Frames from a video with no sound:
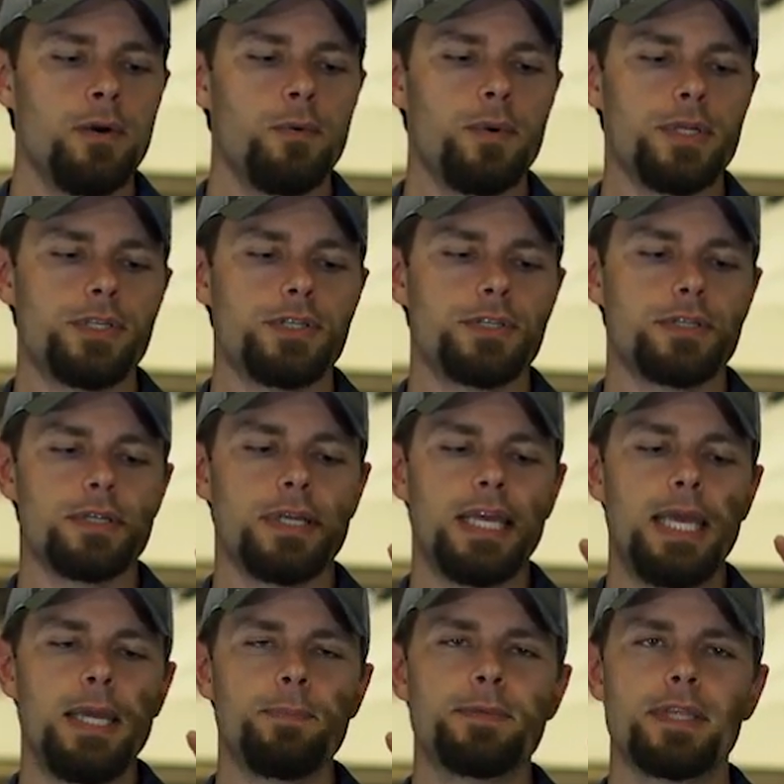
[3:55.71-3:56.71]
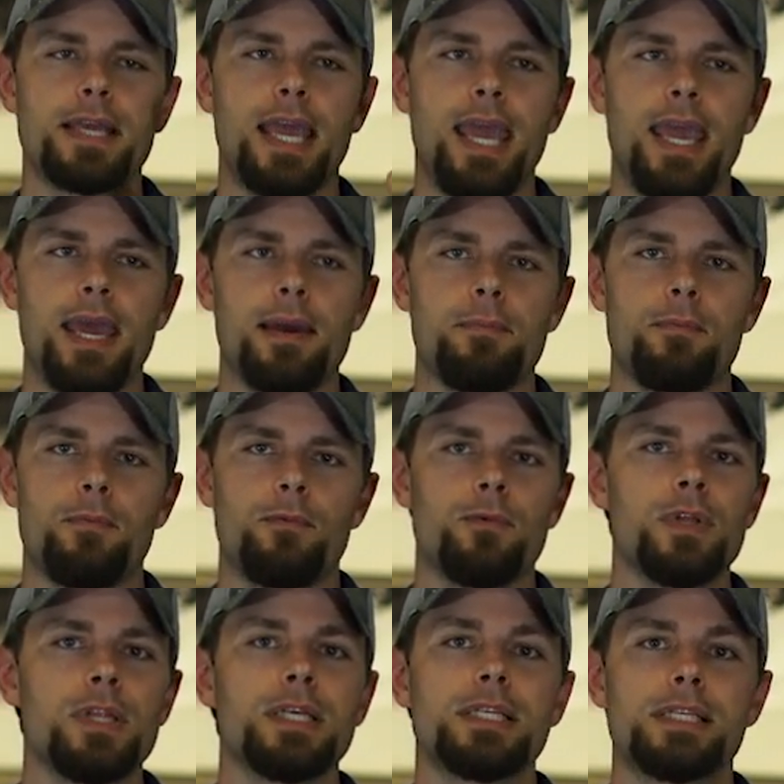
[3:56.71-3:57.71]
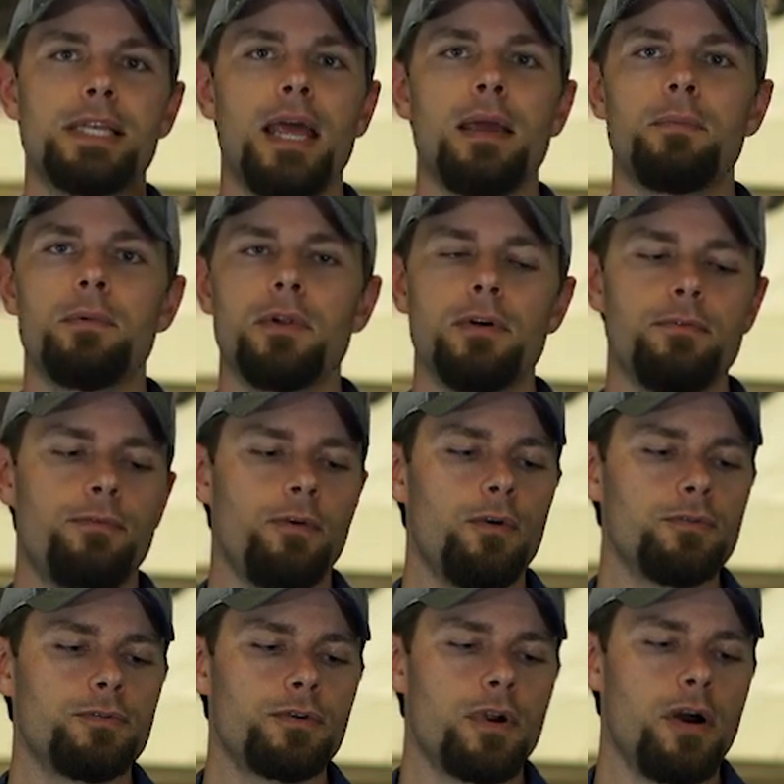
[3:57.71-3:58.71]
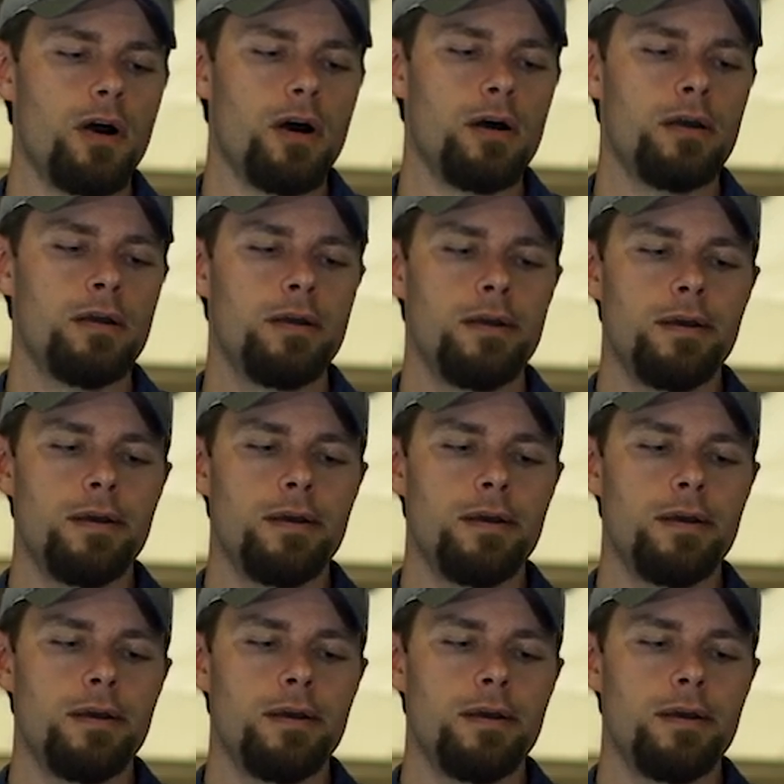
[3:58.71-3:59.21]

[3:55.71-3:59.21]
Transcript: which keeps the cam really stable at full draw.